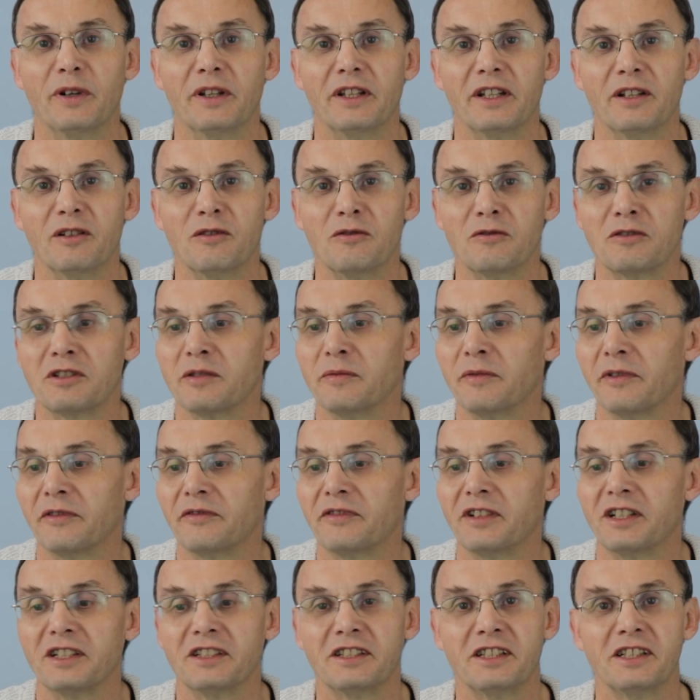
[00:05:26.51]
the autumn of
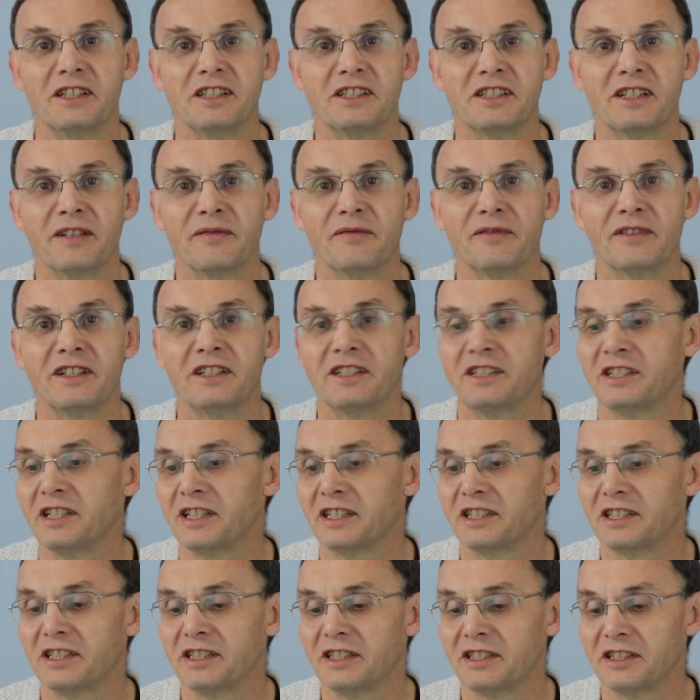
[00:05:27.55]

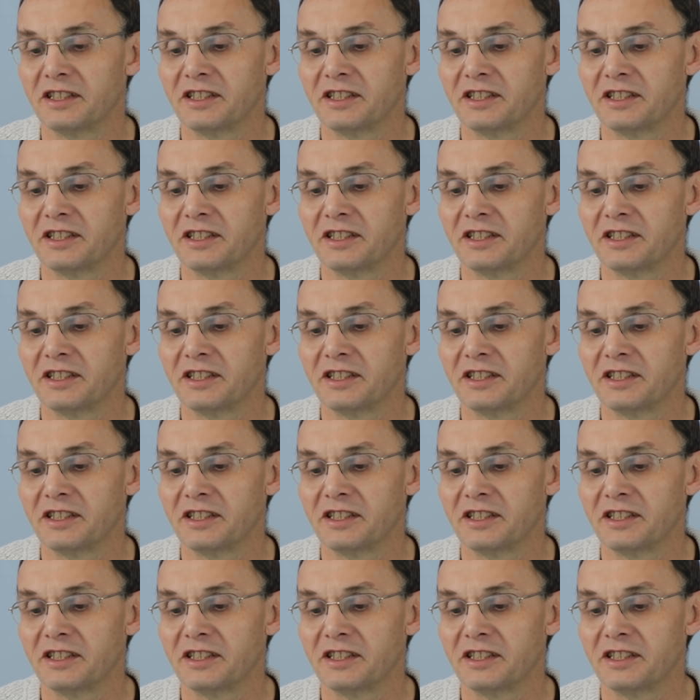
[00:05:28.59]
1976 into